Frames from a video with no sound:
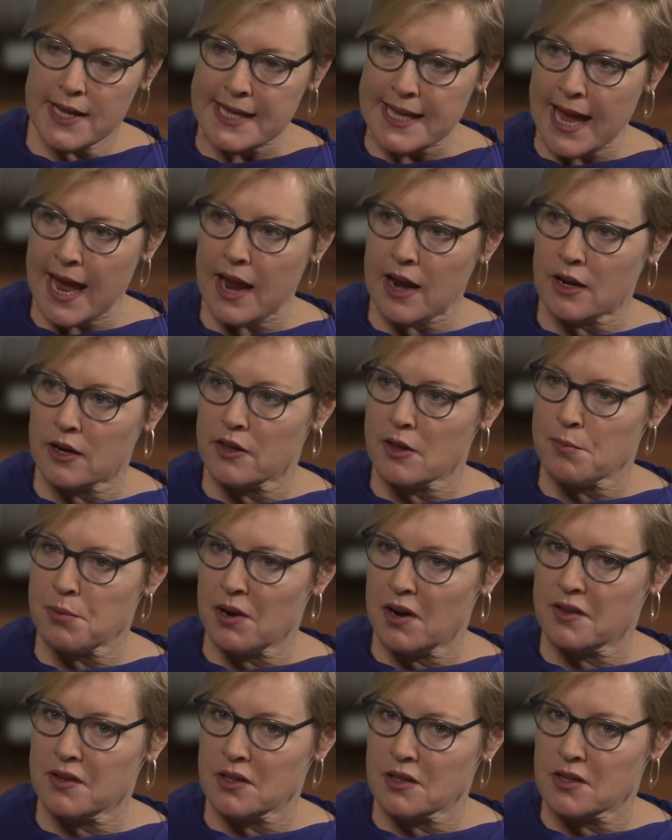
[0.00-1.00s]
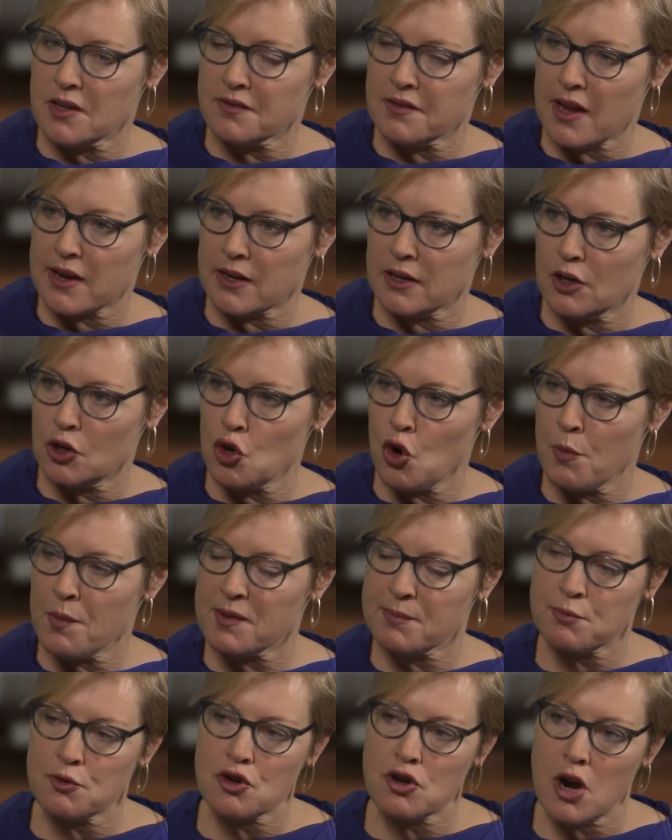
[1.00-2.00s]
again, the president has taken
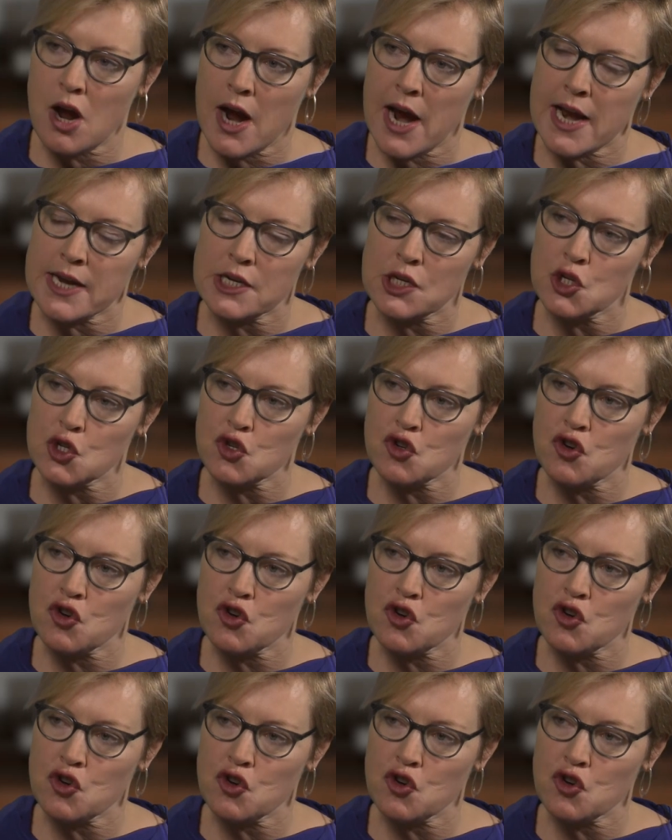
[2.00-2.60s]
enormous pride in